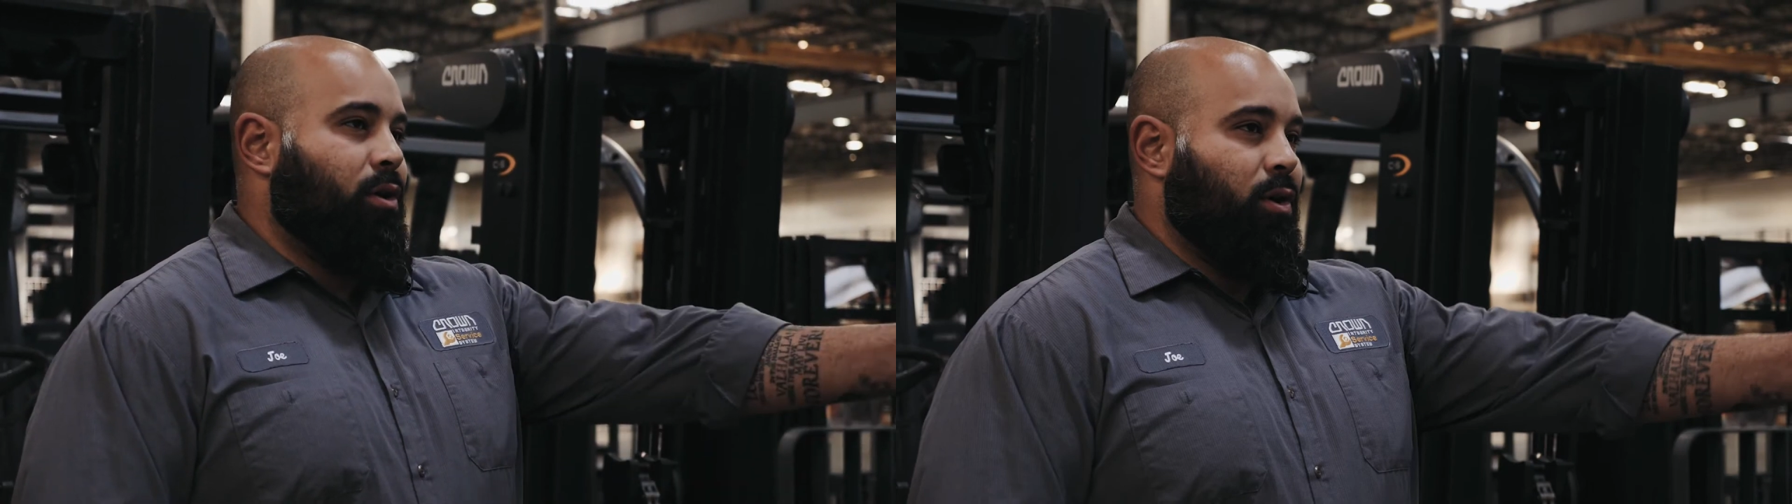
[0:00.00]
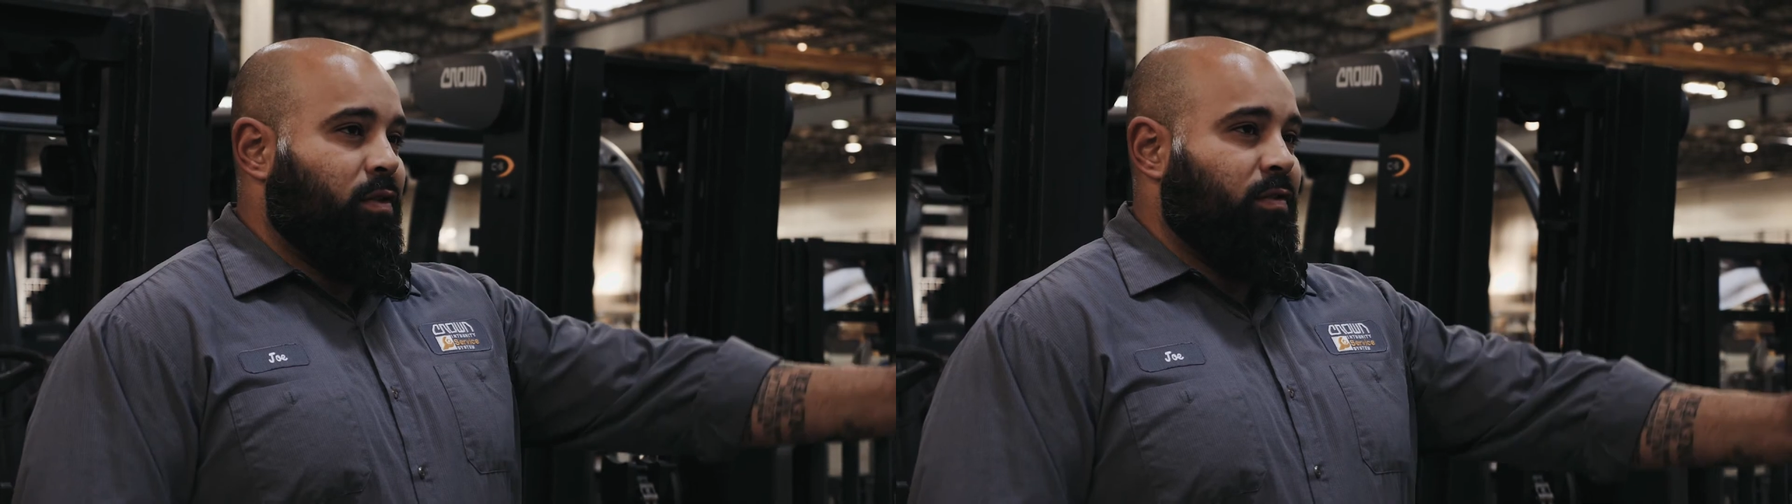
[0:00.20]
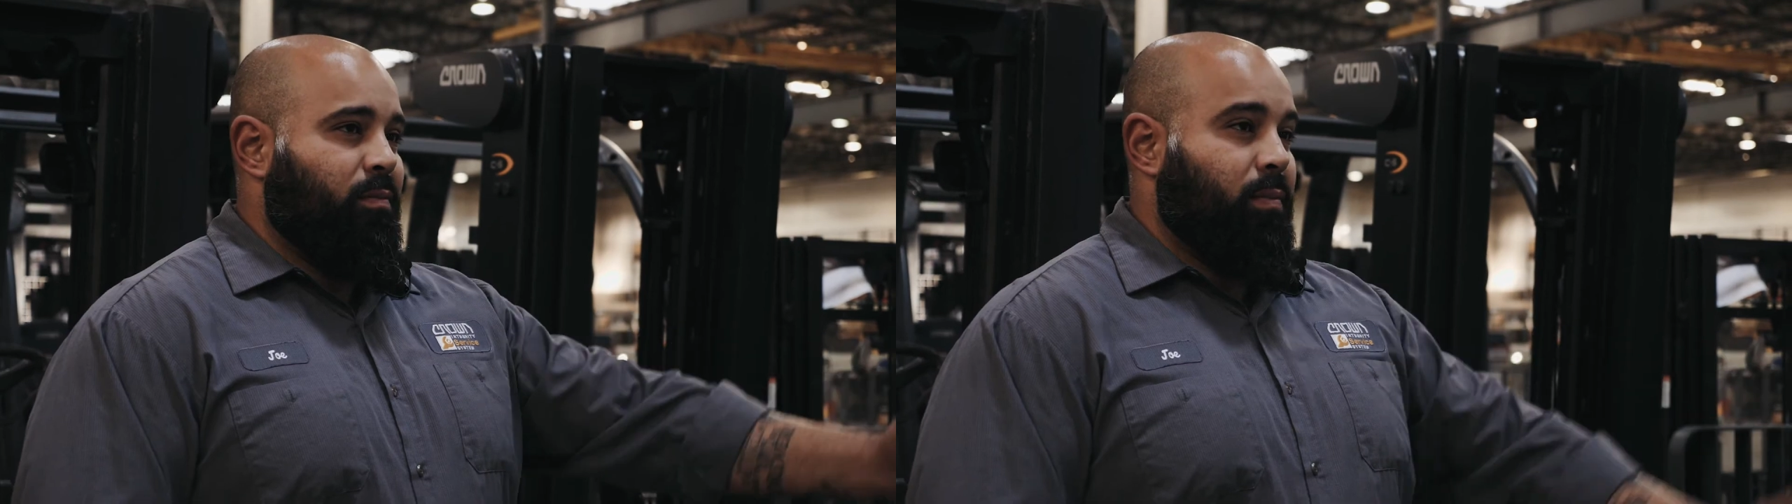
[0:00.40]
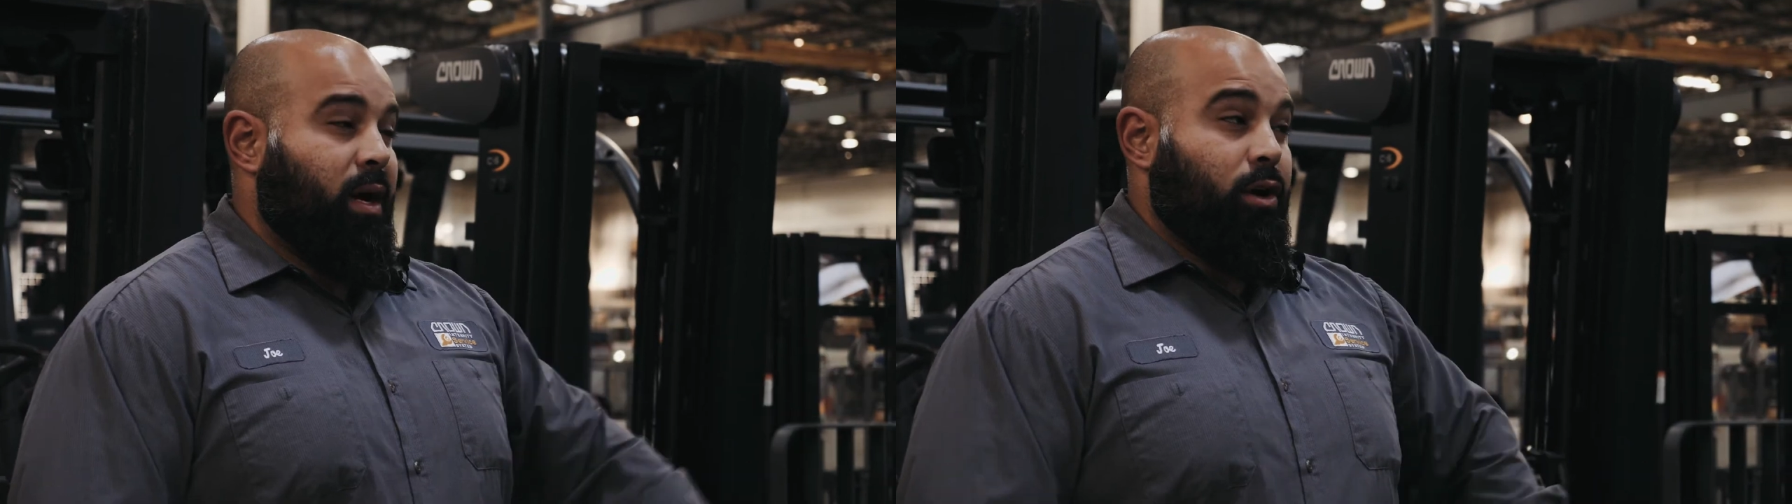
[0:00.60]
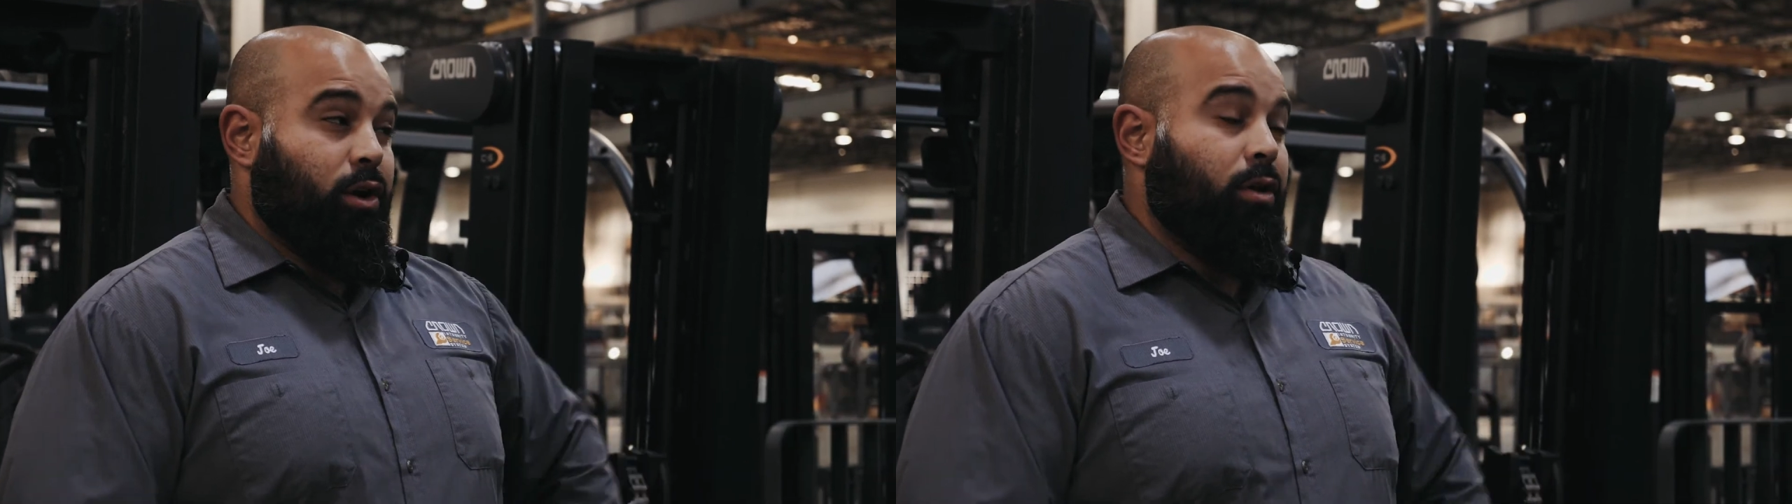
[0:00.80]
curve
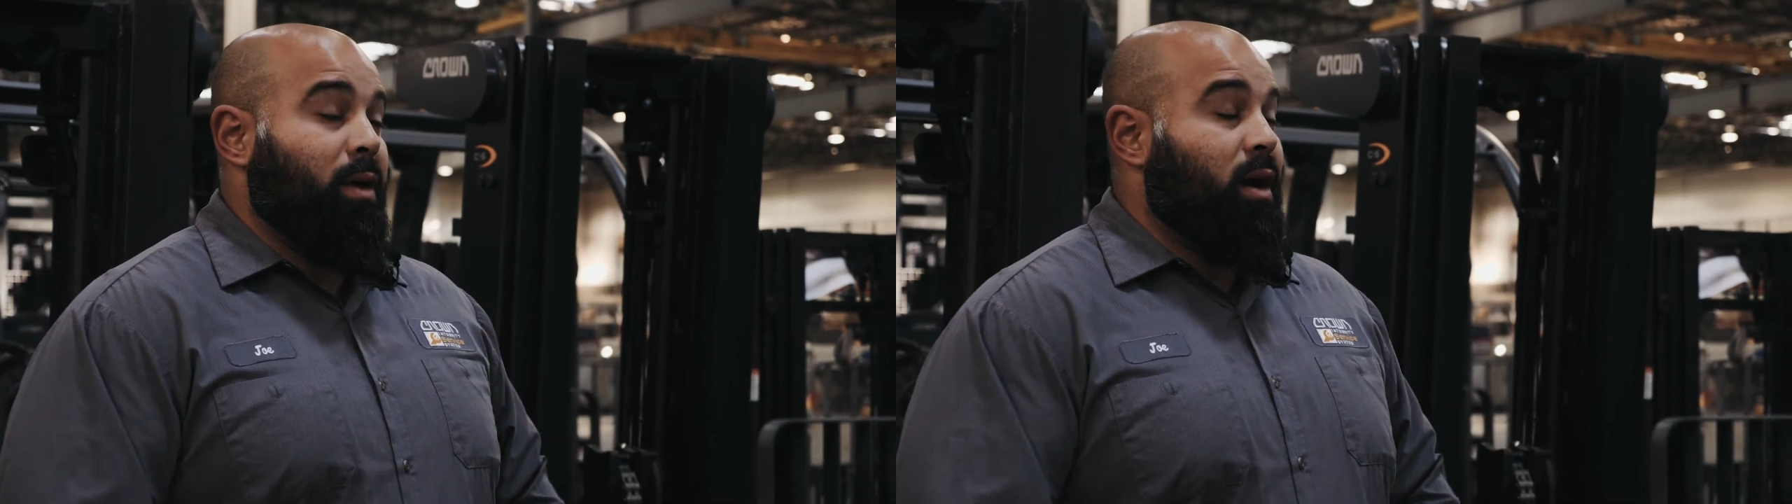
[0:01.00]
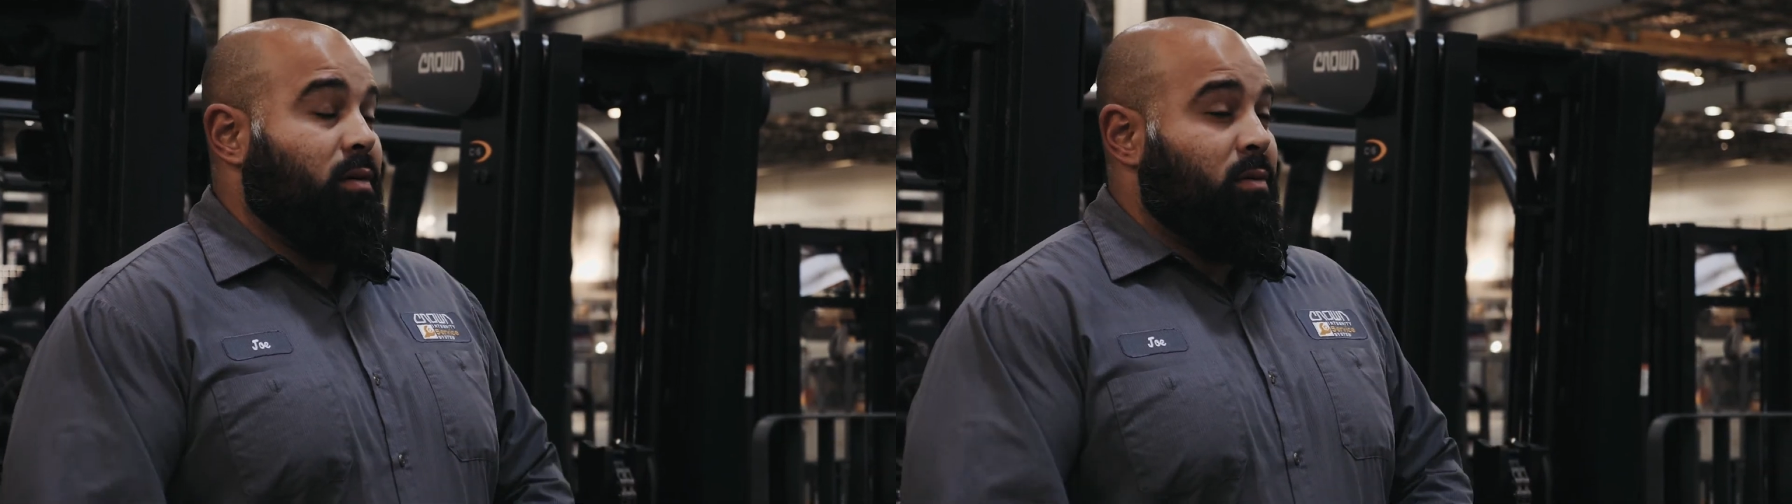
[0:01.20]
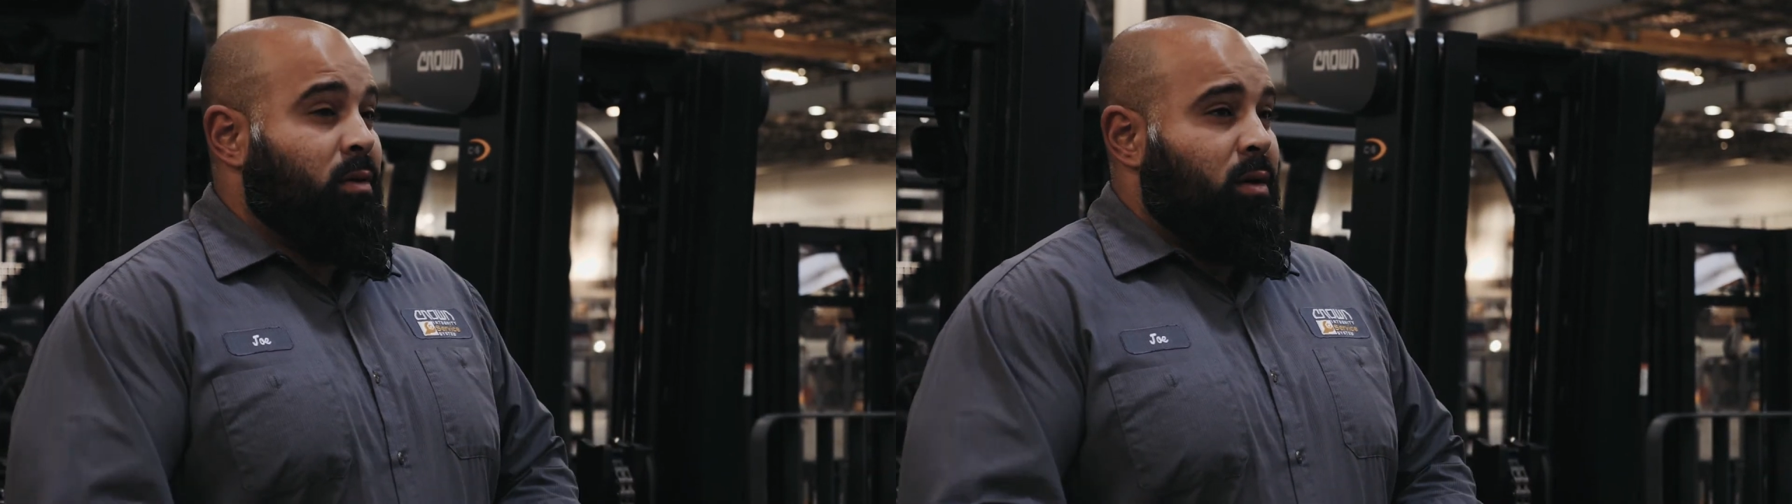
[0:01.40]
by a good amount.